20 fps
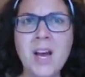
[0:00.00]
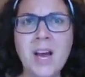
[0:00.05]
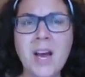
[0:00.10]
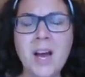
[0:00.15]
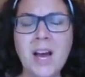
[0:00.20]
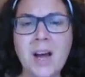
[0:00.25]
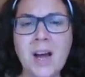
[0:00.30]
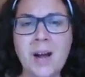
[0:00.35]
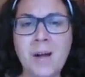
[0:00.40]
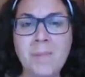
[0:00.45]

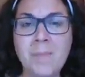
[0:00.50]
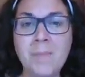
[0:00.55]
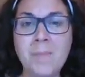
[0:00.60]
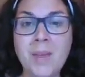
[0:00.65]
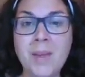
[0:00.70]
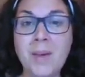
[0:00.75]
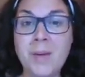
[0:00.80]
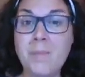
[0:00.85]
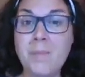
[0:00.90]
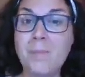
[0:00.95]

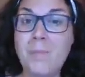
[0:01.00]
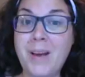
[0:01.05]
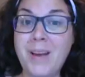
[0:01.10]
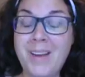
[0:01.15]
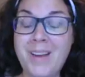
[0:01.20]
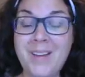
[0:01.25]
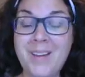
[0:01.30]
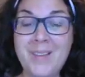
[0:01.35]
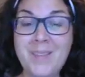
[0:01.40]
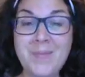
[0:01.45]

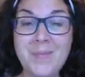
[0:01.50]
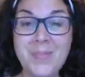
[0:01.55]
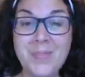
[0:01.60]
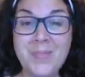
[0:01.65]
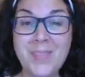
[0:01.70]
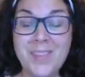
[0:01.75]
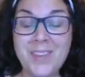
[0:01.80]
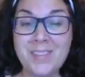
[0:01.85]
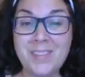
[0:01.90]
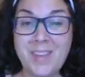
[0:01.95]
But
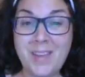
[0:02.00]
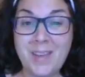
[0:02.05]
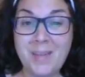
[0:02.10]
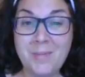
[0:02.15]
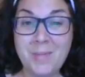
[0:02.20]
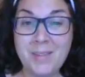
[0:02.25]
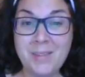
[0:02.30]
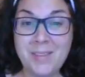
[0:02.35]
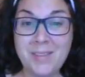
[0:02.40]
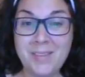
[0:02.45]
the same
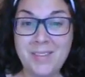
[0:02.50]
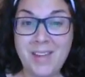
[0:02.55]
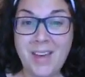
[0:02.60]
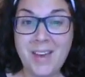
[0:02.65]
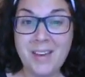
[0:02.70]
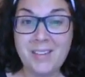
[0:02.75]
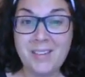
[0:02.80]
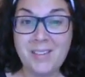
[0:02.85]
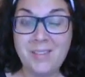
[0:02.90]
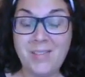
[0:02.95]
muscles
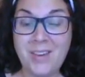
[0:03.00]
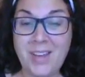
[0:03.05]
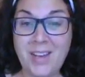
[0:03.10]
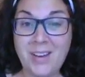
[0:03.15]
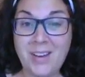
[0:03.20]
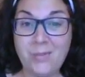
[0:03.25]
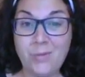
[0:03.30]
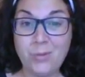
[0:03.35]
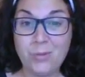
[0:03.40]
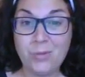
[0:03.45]
activate
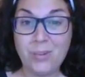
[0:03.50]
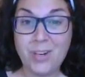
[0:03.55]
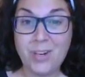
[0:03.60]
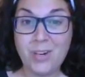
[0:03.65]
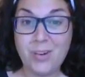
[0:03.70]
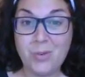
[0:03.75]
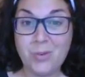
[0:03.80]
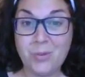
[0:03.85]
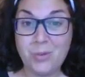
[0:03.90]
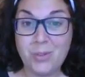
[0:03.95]
if we're trying
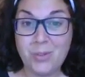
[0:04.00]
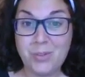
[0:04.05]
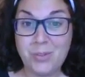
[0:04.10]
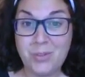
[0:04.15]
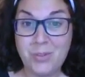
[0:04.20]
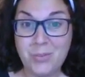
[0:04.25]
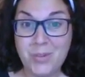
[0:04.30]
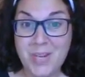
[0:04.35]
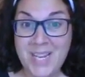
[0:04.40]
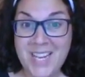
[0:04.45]
to hold a
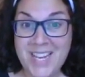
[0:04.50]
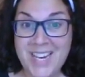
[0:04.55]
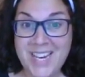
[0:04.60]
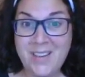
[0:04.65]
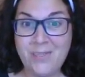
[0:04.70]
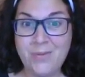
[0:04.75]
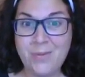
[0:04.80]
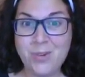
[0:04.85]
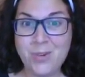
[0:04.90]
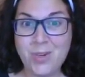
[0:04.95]
toot in,
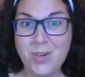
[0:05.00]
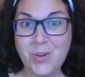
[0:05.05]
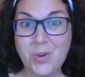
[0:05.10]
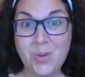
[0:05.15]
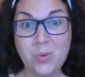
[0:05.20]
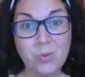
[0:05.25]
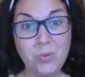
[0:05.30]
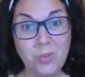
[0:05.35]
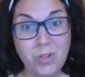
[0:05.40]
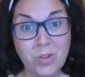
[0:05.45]
if we're trying to
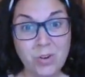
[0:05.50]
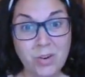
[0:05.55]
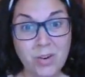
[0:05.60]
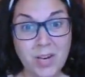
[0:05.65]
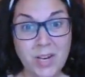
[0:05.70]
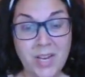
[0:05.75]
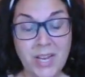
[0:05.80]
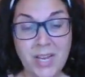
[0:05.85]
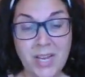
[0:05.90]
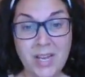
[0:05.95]
hold
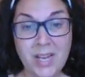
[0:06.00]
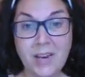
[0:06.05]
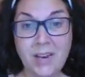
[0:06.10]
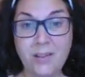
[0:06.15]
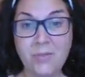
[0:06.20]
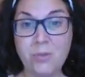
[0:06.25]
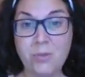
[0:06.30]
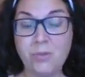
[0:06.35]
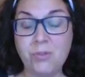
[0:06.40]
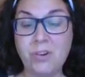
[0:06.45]
urine in,
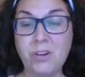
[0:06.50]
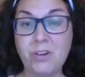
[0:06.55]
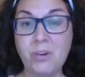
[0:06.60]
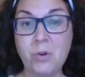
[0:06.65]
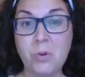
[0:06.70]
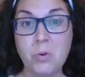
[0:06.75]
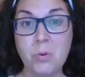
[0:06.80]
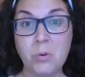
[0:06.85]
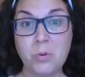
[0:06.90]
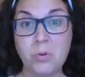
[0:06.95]
if we're trying to
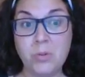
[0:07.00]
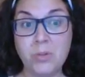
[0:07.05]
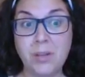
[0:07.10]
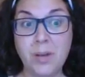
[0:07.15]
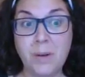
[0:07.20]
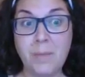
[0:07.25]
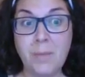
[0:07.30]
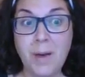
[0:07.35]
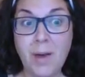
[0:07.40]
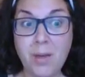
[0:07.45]
hold
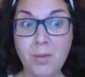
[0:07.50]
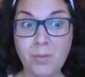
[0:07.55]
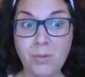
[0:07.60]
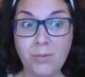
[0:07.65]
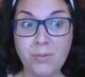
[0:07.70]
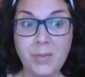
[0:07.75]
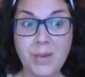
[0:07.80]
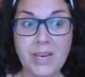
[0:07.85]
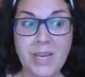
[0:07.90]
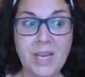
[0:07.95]
a bowel
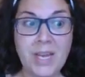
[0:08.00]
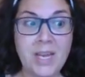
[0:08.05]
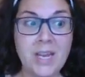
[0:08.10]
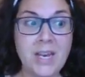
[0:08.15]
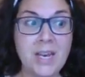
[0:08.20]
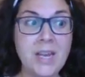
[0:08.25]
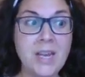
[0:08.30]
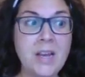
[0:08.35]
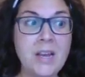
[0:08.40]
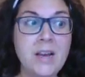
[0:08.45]
movement
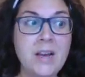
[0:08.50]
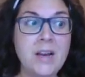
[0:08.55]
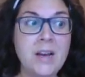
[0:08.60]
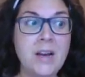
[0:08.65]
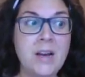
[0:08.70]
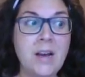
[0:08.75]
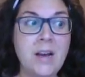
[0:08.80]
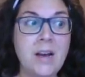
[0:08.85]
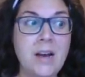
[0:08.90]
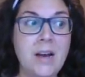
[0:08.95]
in.
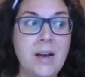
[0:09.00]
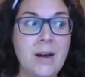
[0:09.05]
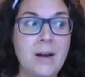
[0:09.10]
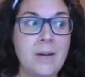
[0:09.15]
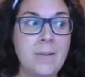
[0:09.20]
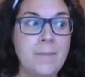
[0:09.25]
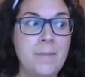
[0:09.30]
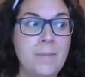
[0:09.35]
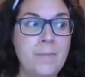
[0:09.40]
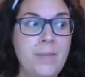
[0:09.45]

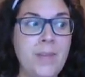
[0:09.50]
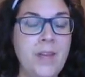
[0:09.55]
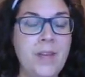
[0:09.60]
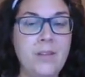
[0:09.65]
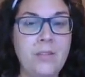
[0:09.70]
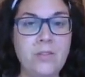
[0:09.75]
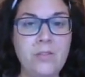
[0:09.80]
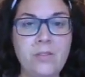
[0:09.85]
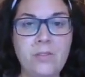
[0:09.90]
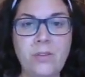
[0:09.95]

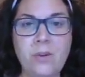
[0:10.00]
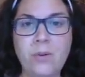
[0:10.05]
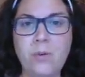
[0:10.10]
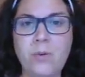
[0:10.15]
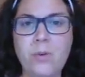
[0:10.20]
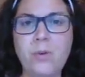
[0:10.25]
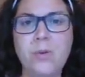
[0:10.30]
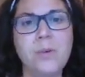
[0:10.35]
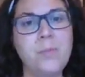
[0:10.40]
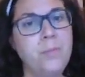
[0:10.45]
And so
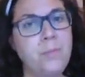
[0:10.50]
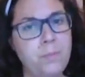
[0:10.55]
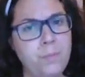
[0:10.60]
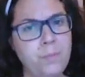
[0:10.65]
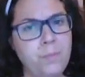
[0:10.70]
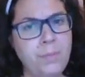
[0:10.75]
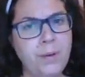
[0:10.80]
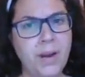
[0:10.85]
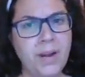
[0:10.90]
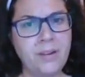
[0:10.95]
you can
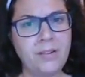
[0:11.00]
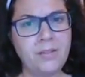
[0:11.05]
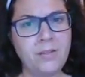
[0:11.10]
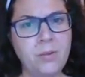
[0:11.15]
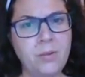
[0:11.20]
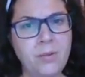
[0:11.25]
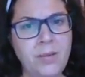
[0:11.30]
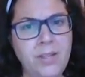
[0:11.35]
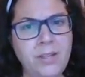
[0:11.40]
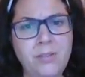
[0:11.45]
practice
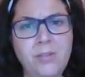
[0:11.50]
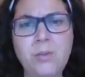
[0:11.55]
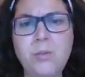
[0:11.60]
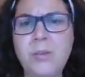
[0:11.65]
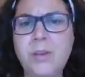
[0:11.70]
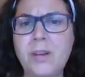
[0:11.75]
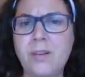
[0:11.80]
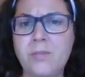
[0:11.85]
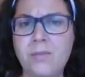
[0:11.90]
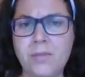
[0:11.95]
holding a toot
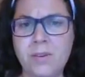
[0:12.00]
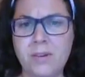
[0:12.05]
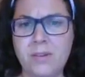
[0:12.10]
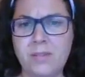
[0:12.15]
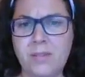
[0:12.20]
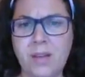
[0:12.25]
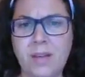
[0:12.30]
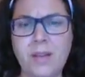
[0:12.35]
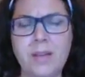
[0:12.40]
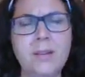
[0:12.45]
in for a
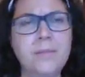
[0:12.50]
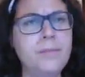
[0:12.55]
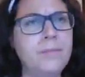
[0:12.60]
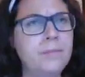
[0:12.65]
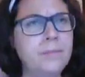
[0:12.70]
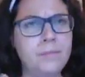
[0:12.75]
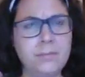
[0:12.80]
second,